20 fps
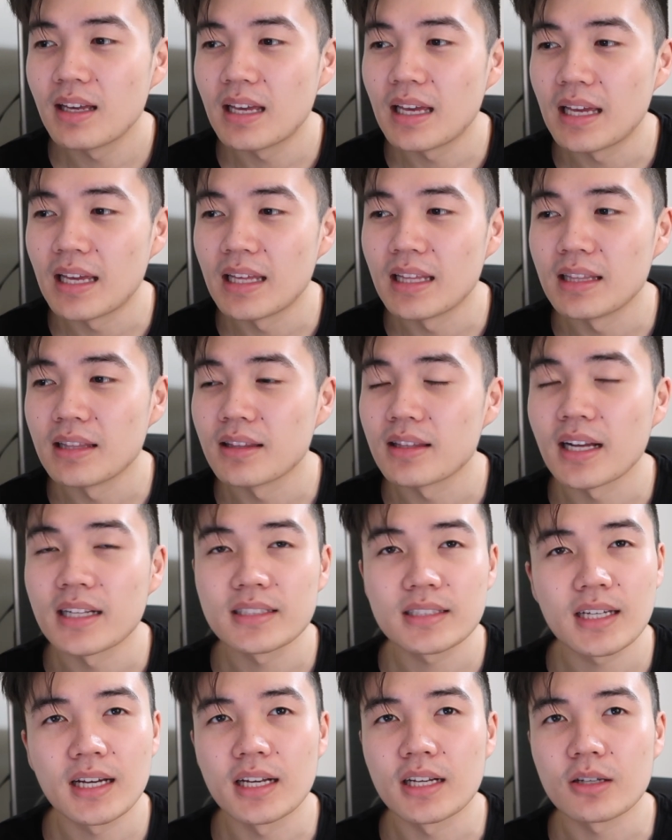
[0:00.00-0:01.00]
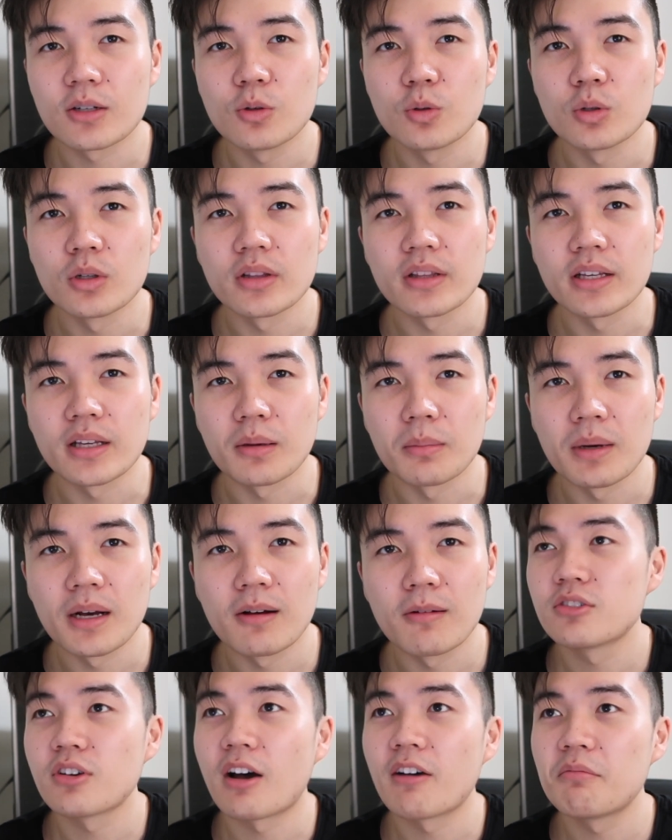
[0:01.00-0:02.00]
and that's kind of cool to think
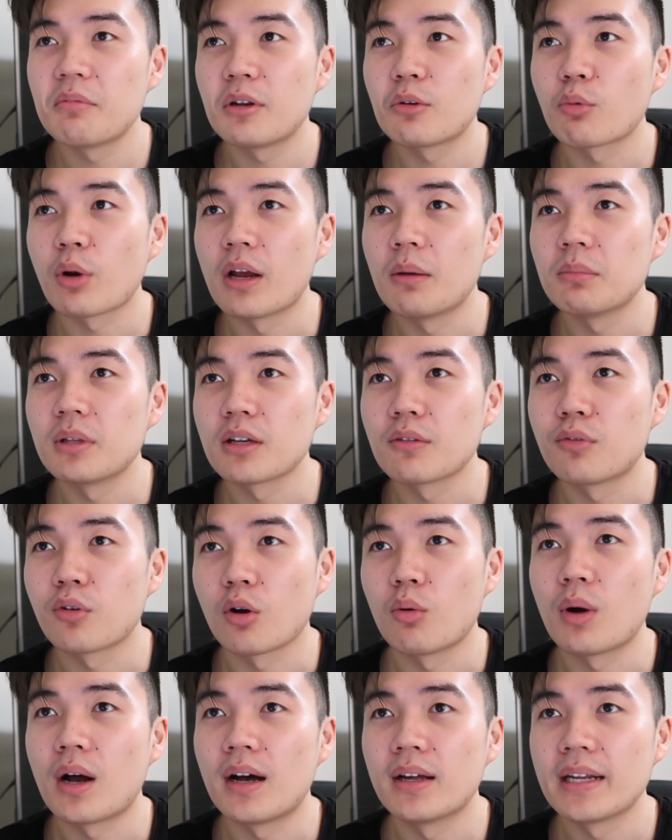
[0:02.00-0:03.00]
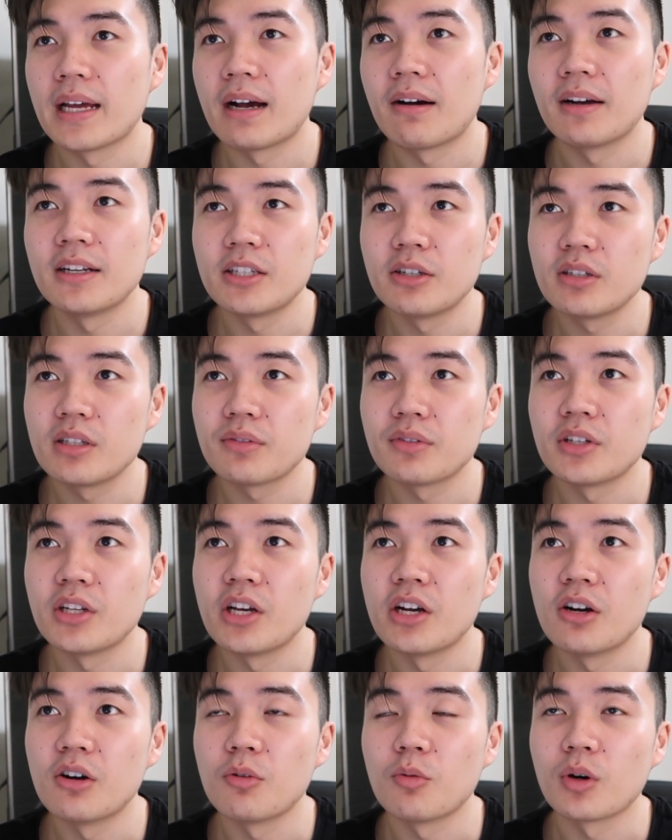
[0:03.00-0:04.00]
about. So I've been rambling for a while now. I don't even
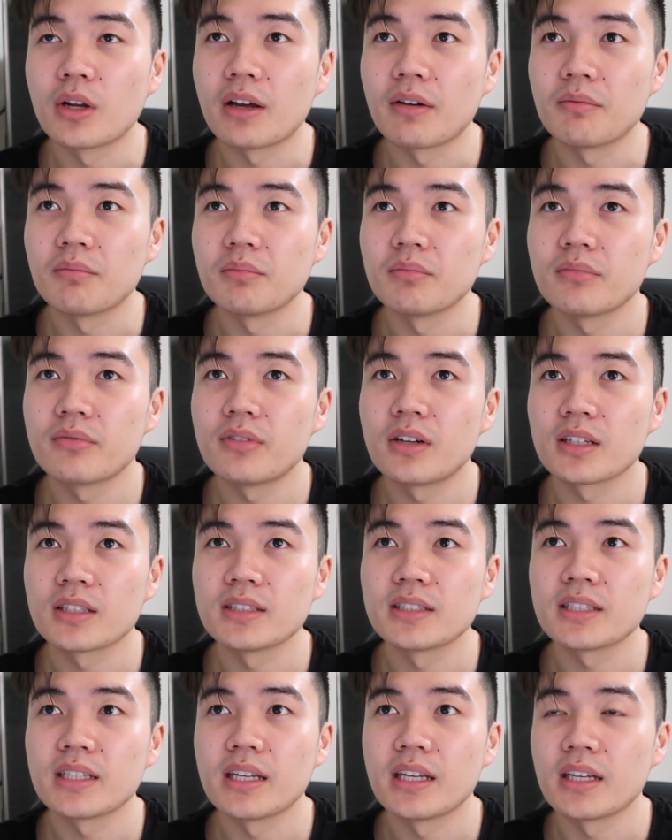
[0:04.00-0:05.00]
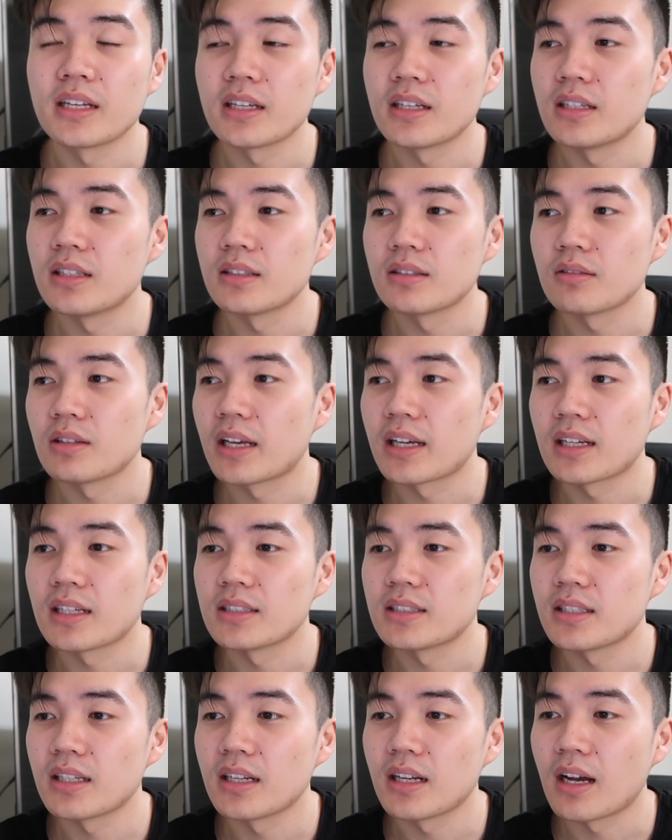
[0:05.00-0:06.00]
know what I'm fucking saying. Like I
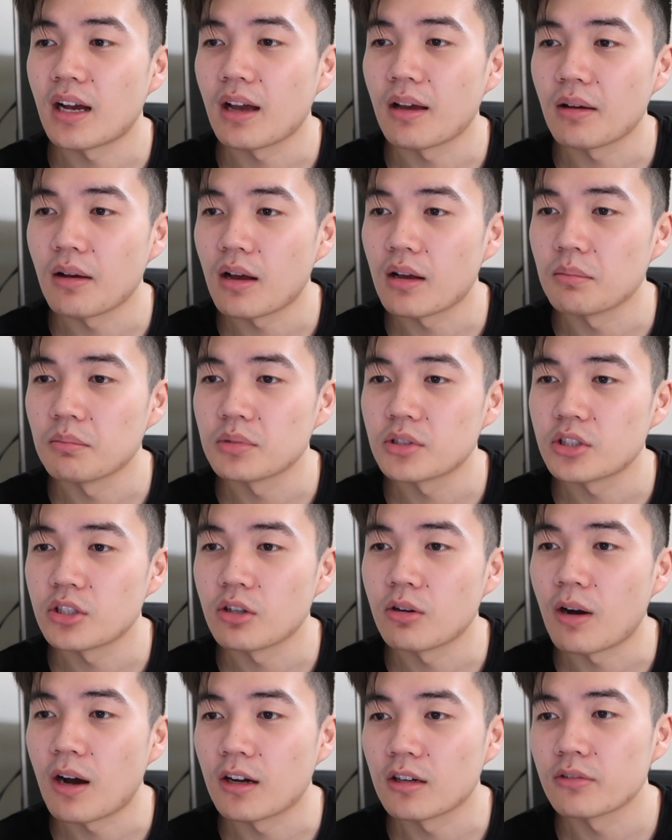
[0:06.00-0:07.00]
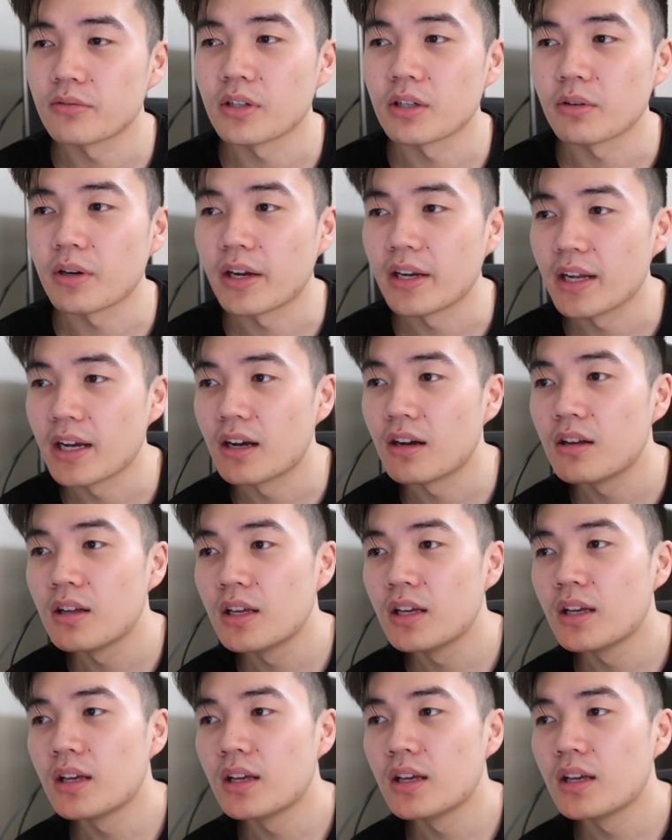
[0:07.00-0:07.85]
said, I'm so out of it right now.